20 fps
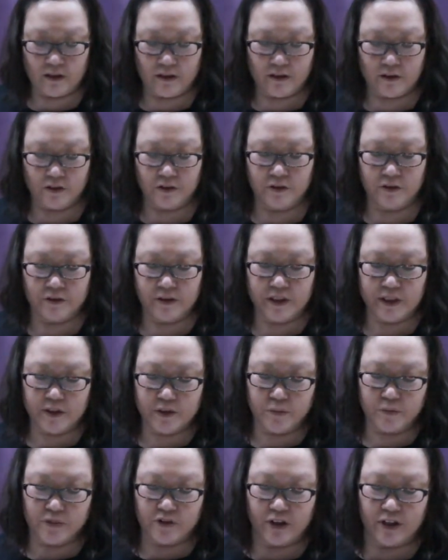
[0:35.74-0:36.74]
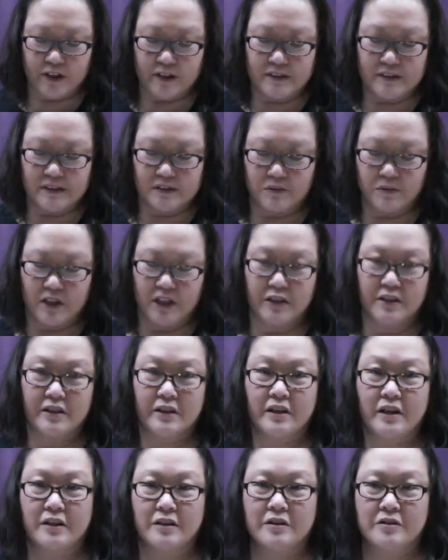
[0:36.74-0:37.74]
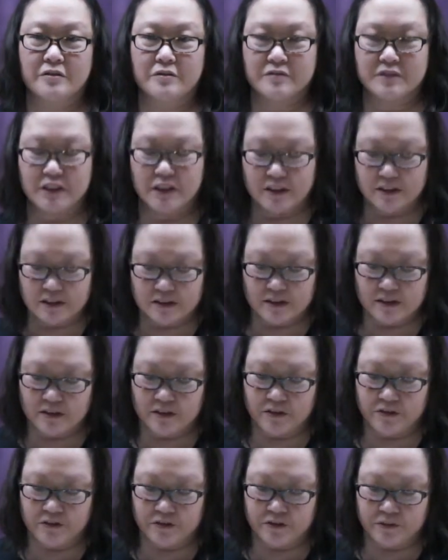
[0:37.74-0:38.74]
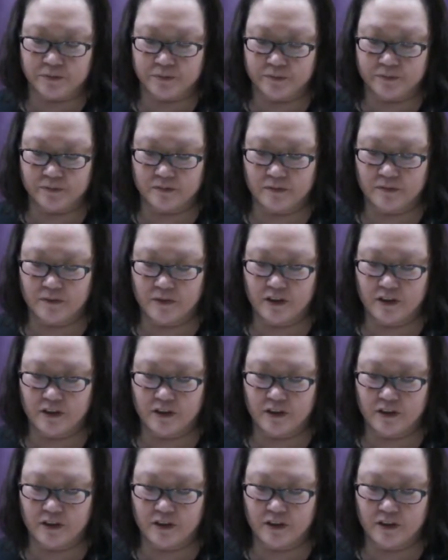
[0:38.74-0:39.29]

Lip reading: The Korean bride swatted at her reluctant groom.